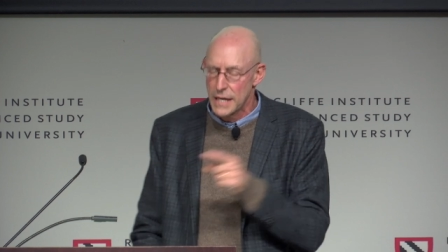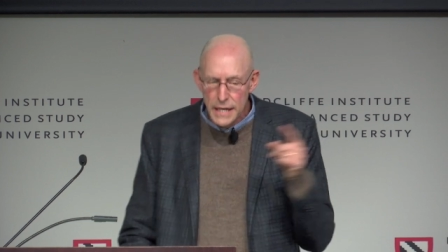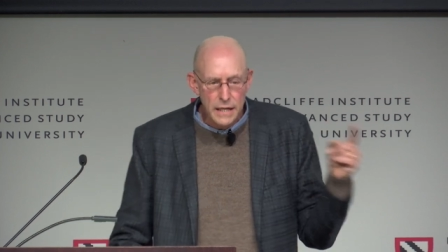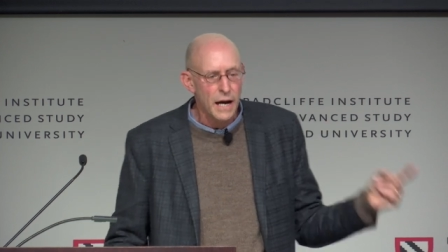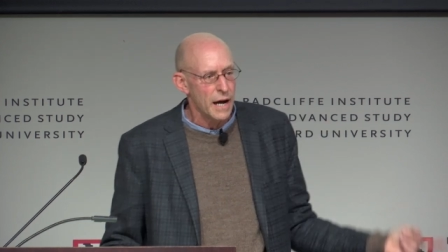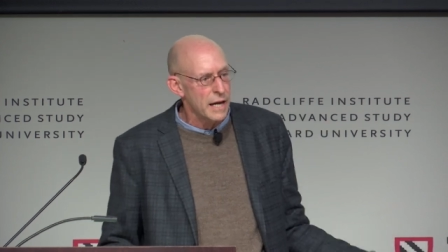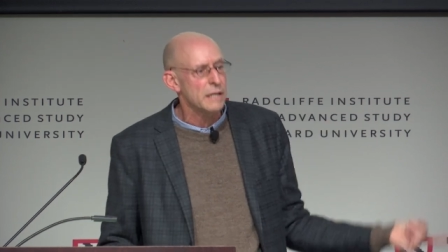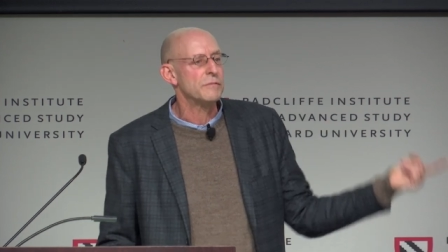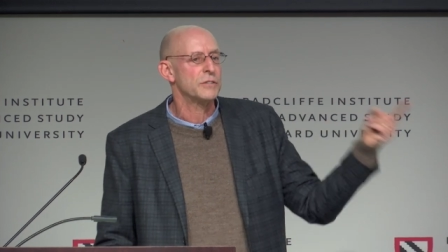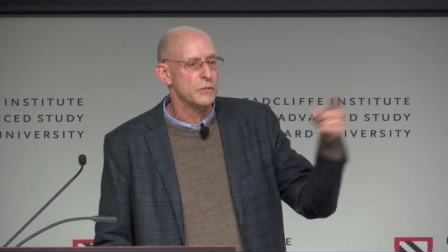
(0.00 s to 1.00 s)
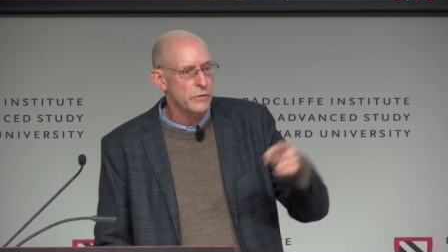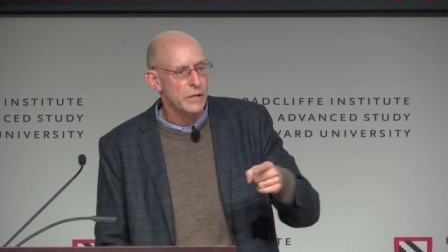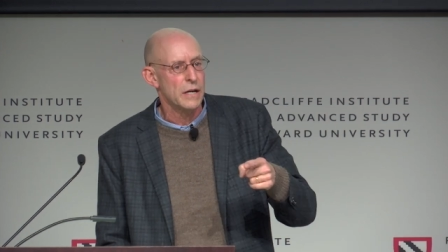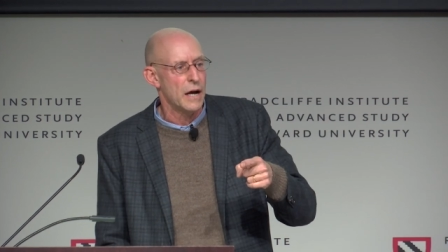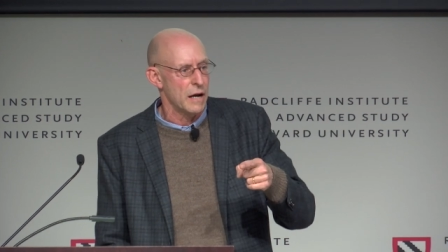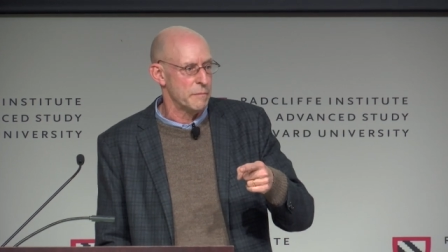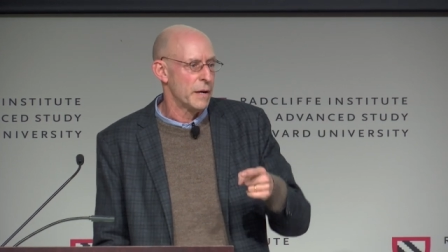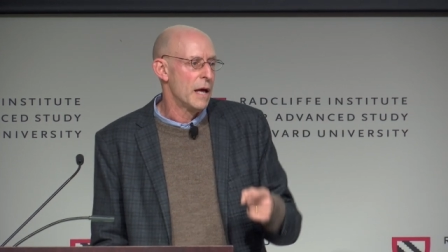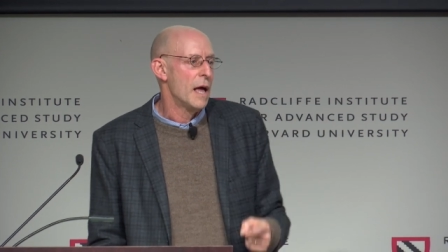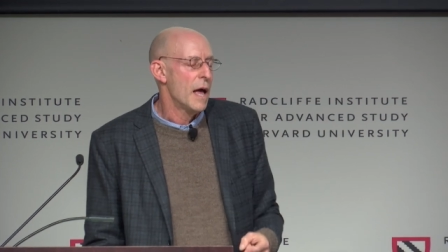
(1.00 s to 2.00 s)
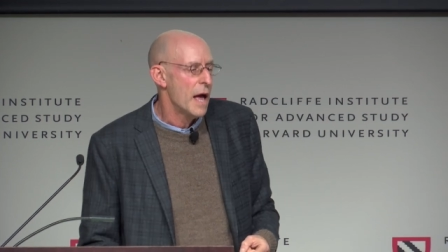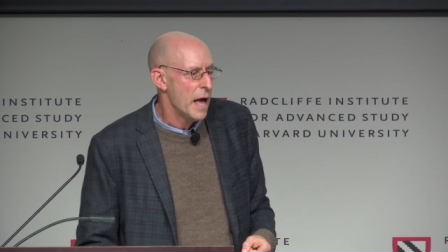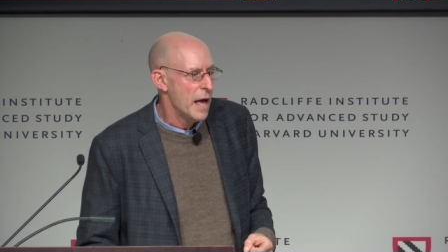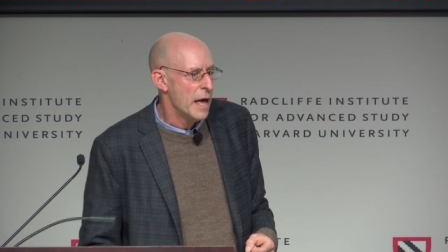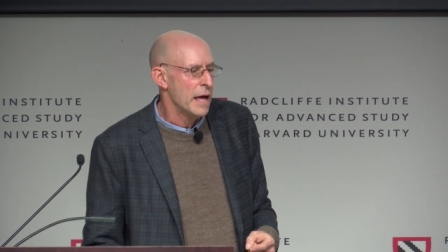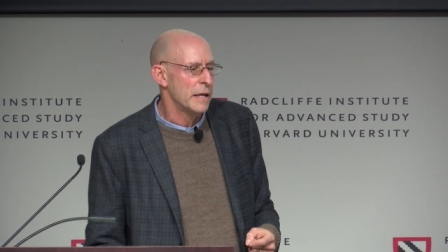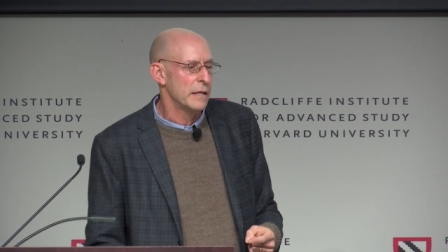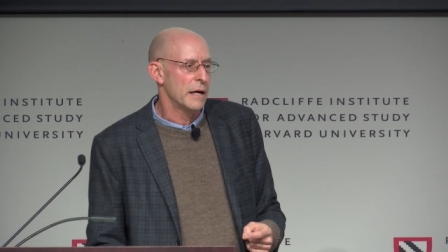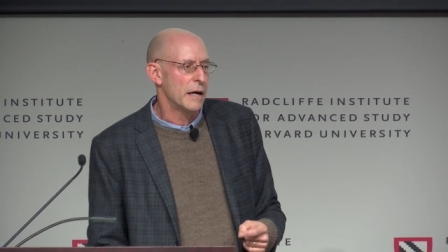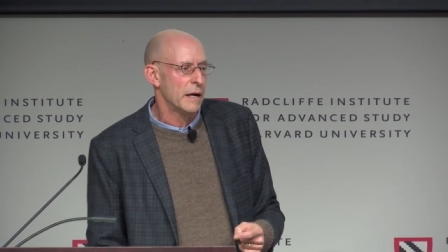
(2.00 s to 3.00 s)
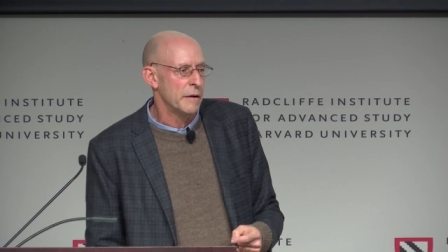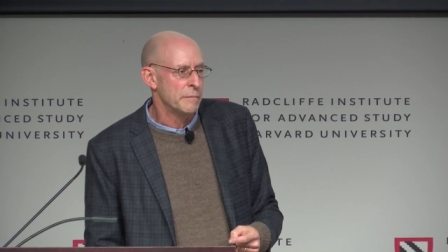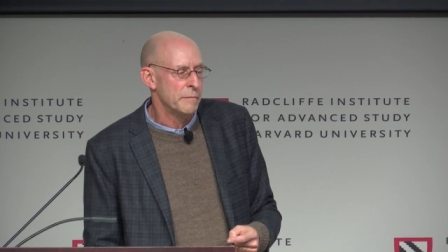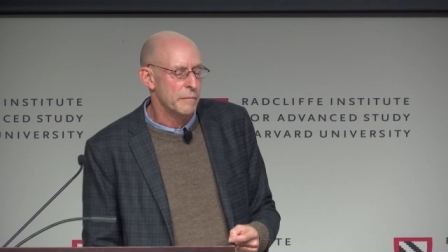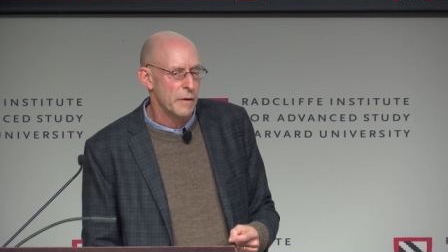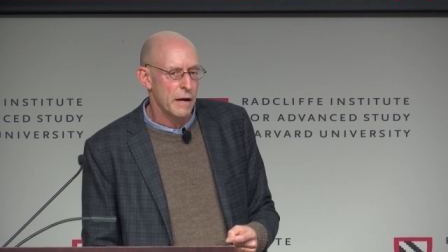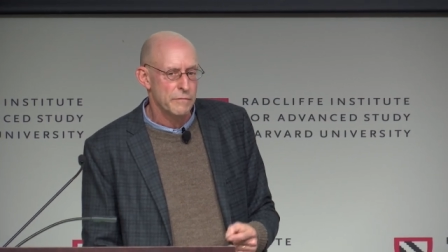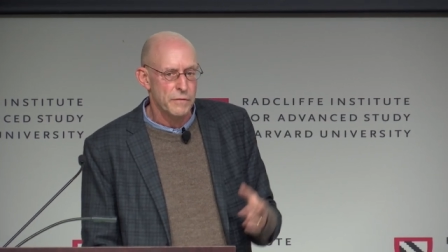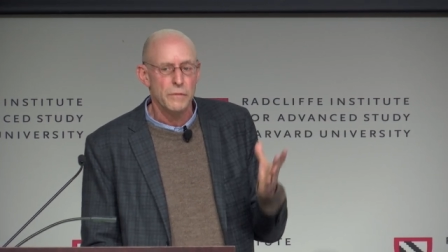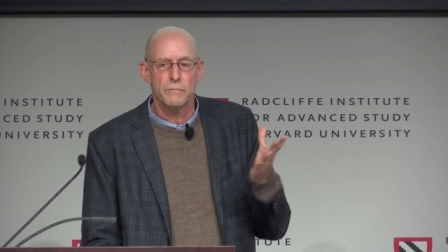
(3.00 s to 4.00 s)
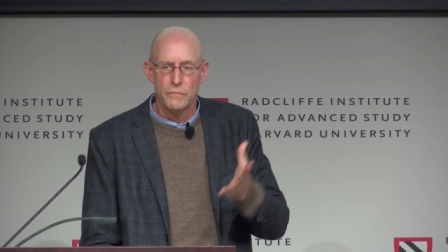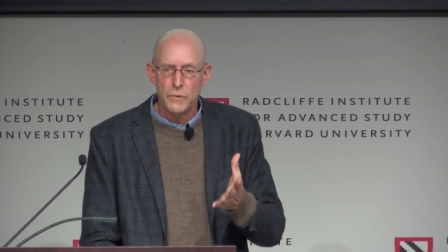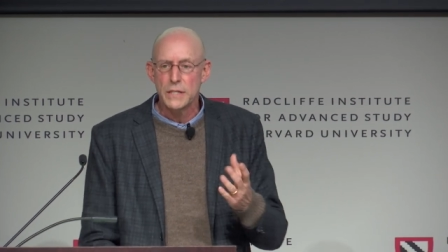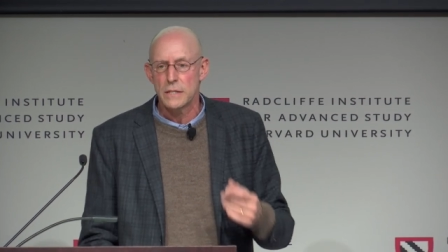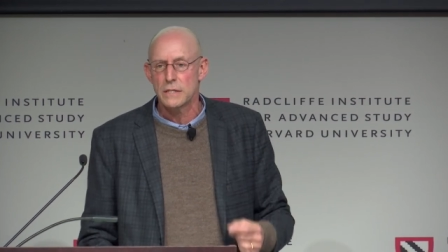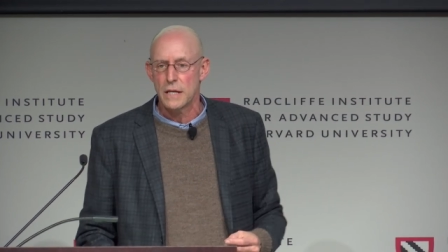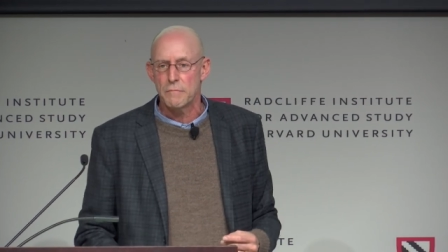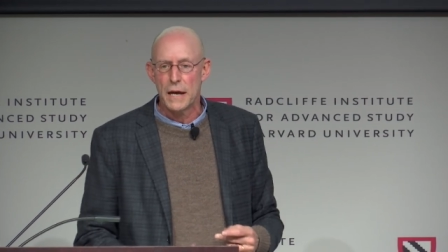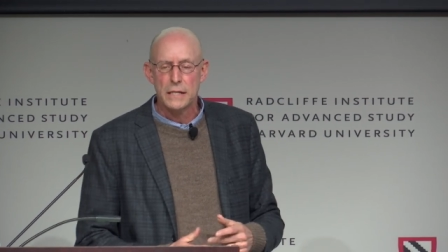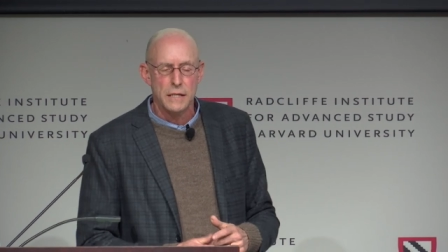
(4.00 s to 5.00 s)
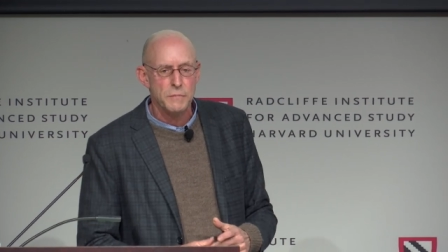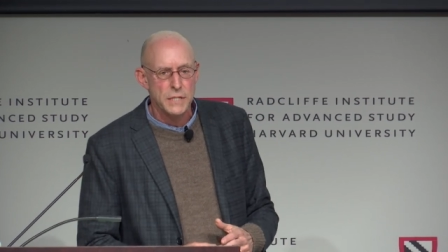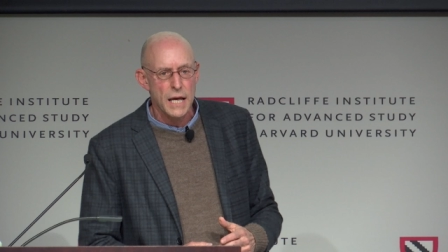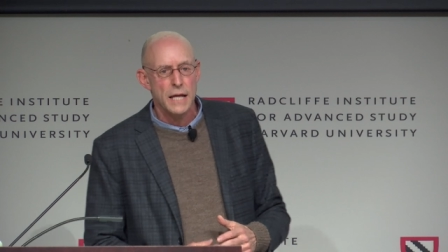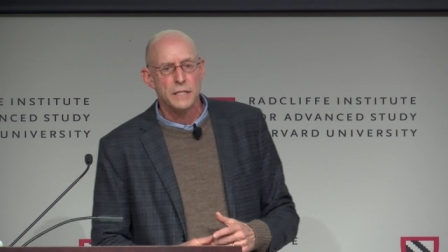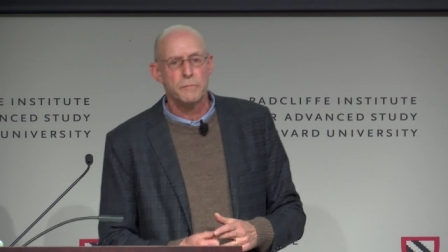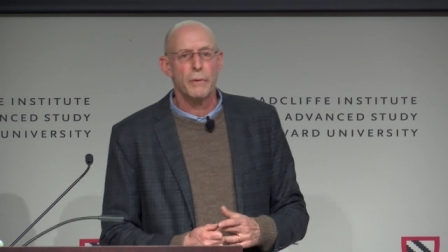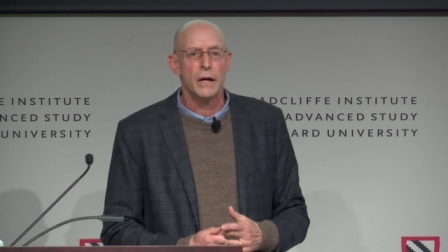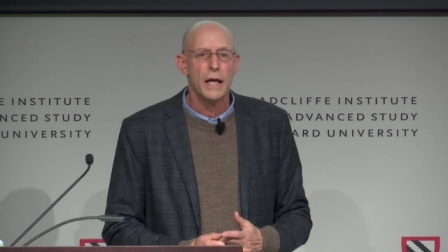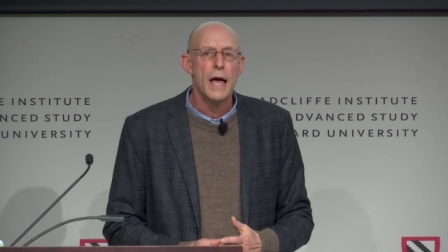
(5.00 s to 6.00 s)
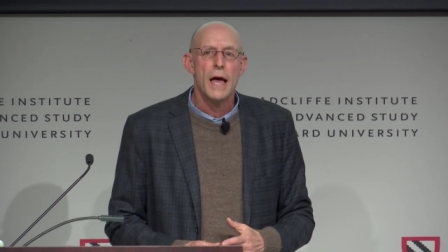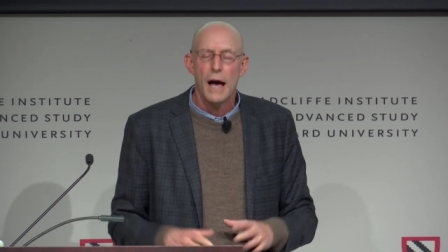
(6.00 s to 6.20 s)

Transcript: He kind of screwed it up, and um, for reasons that make some sense, but